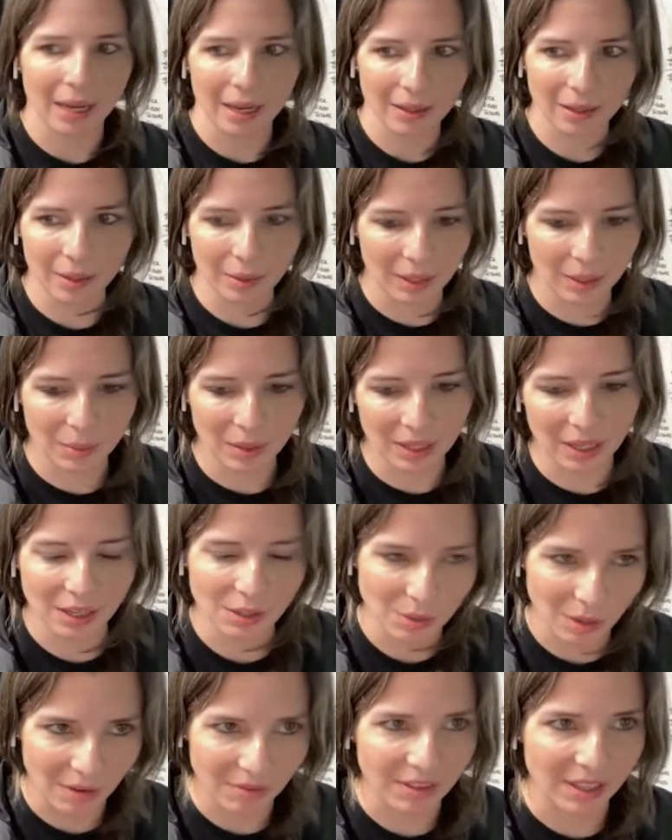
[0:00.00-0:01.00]
Like, give me the
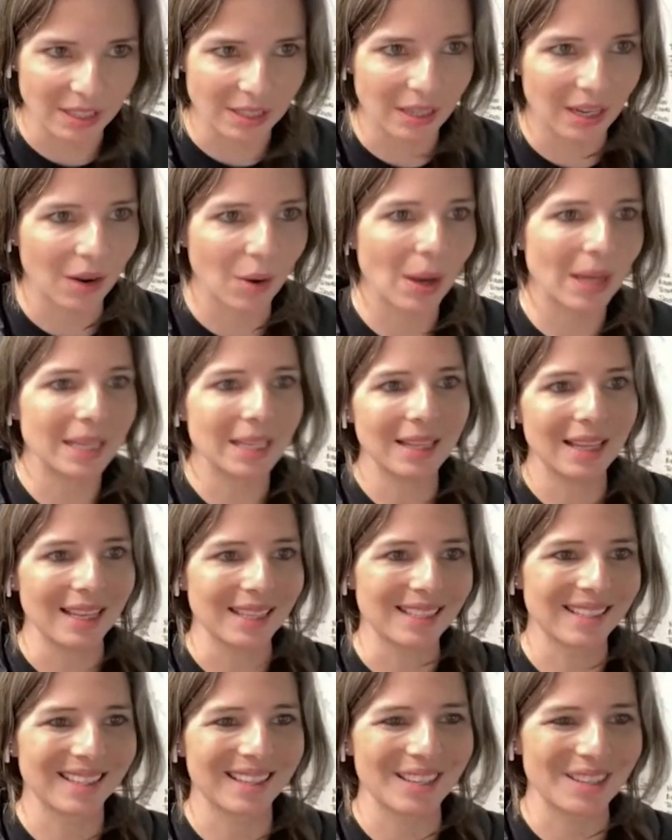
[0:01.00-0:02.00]
next one, I'll fix it. Oh, I did
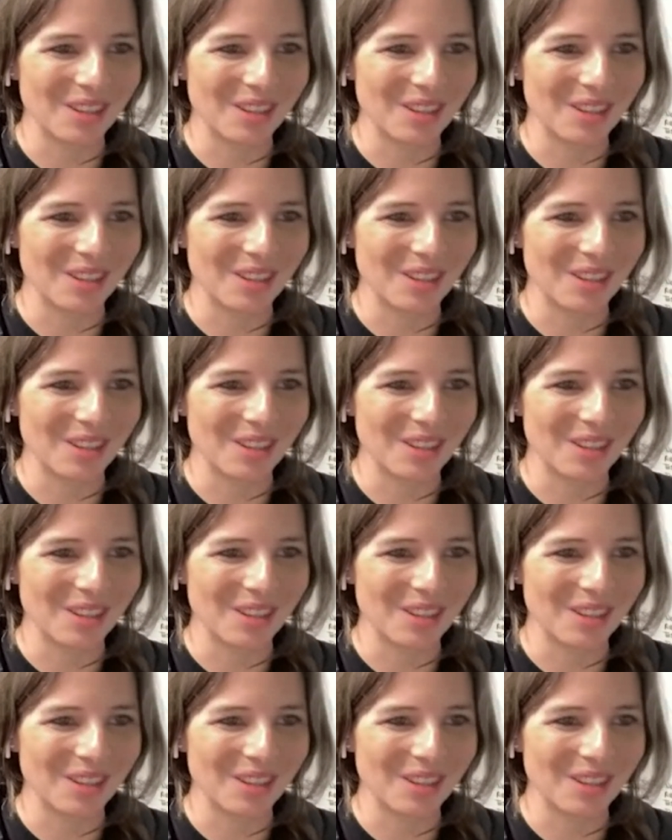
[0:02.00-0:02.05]
this.